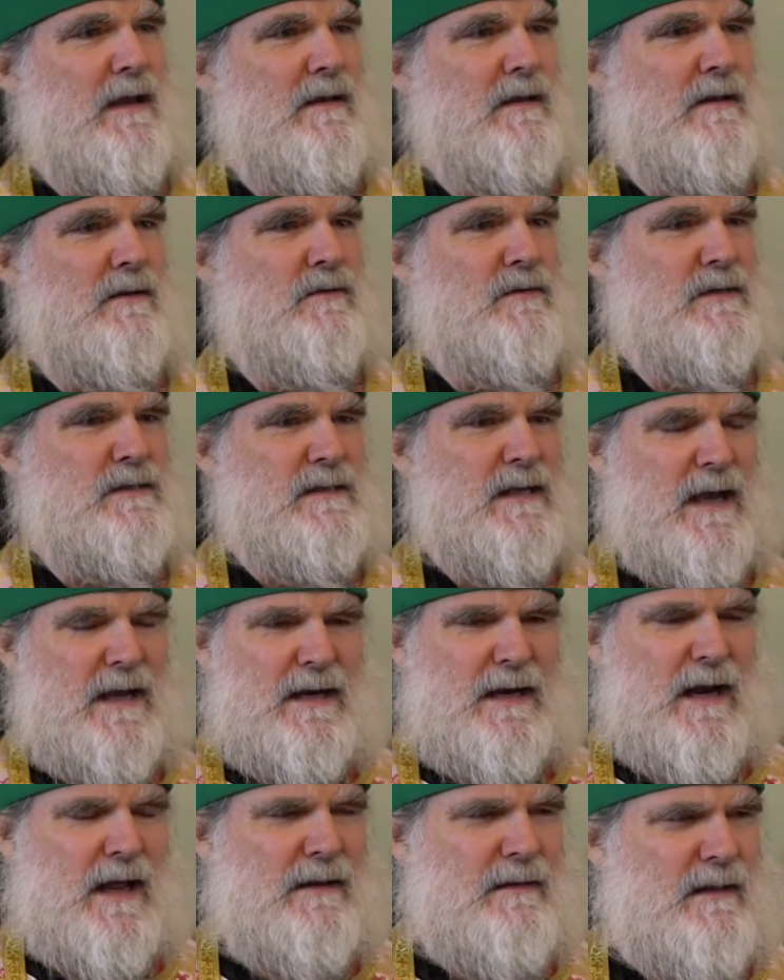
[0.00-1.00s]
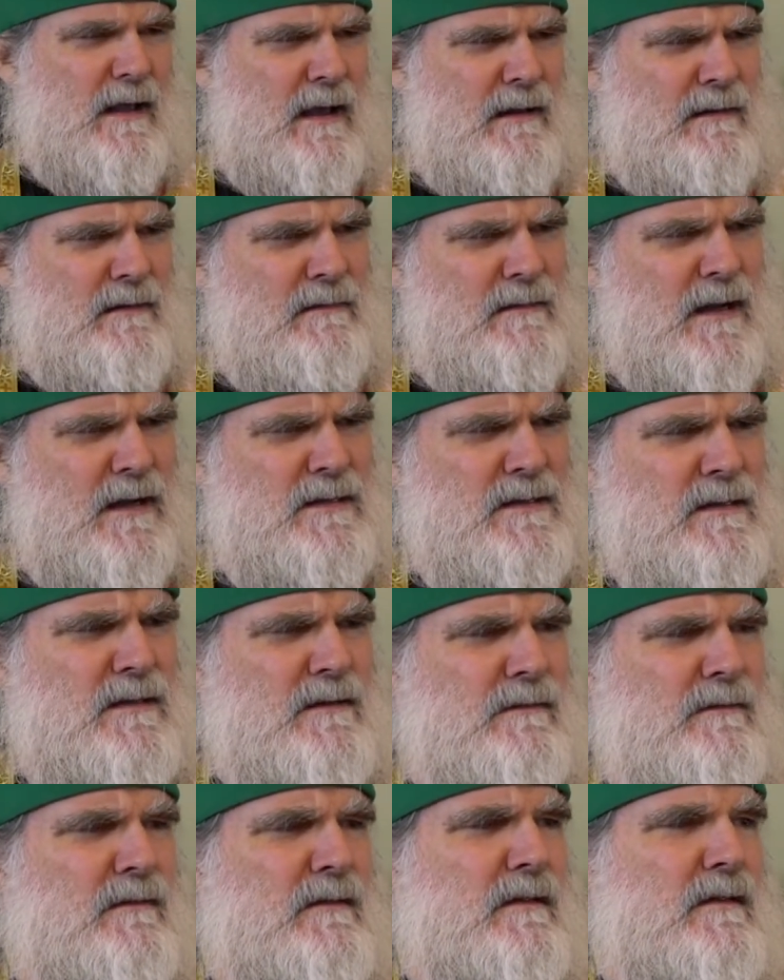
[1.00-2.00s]
into his side, and I touch
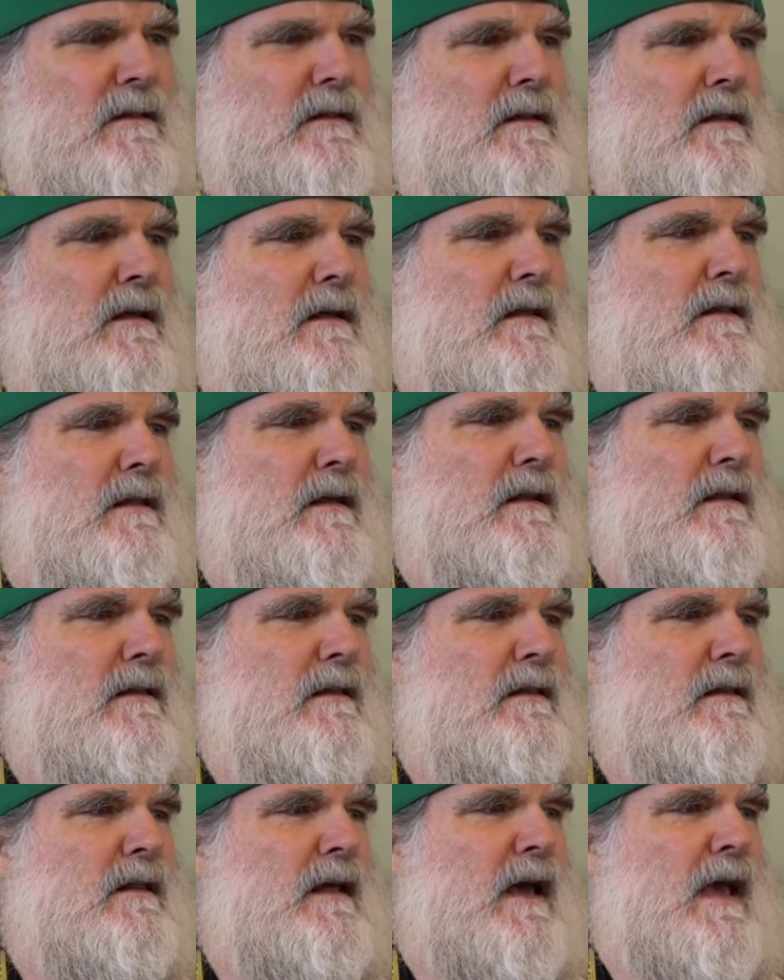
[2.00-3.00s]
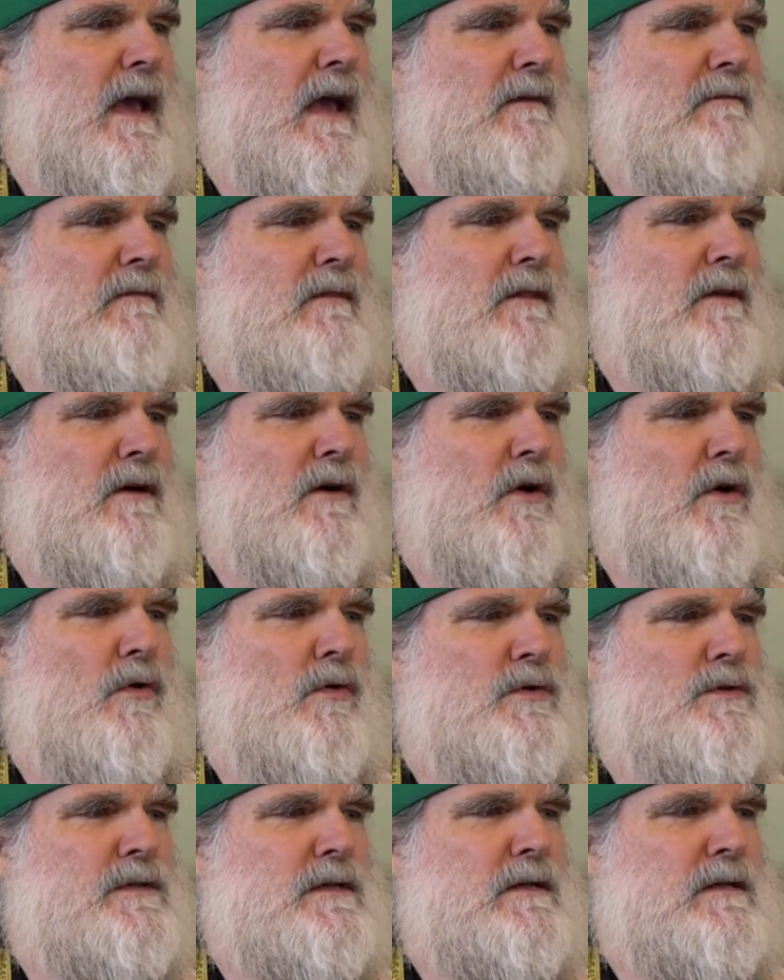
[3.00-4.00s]
the
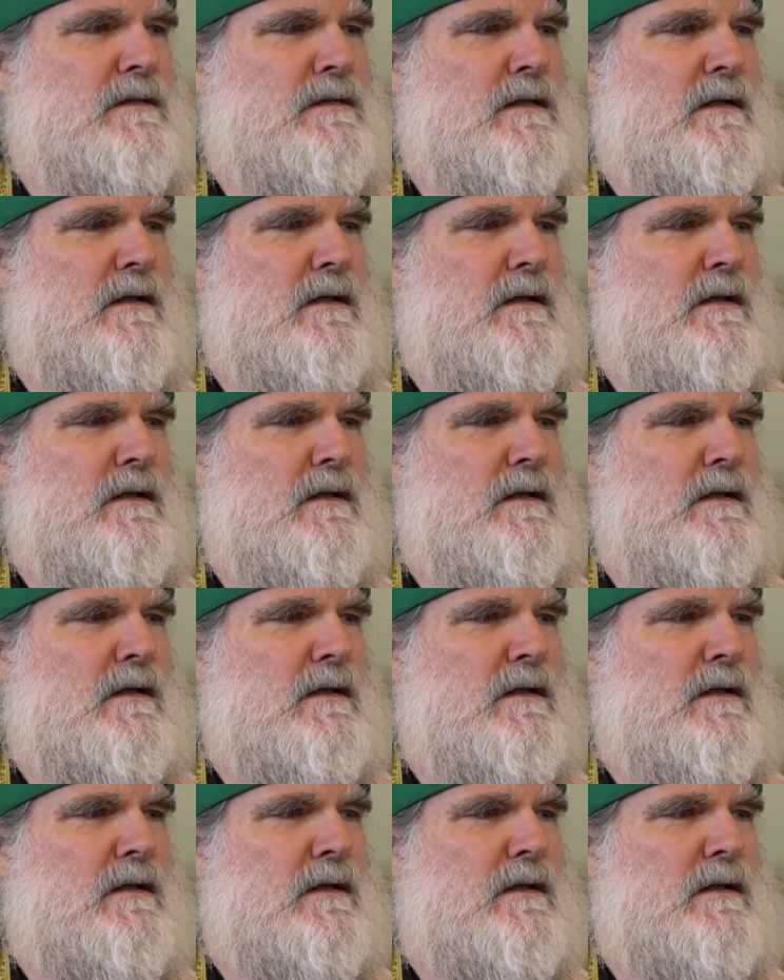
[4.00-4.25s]
holes in his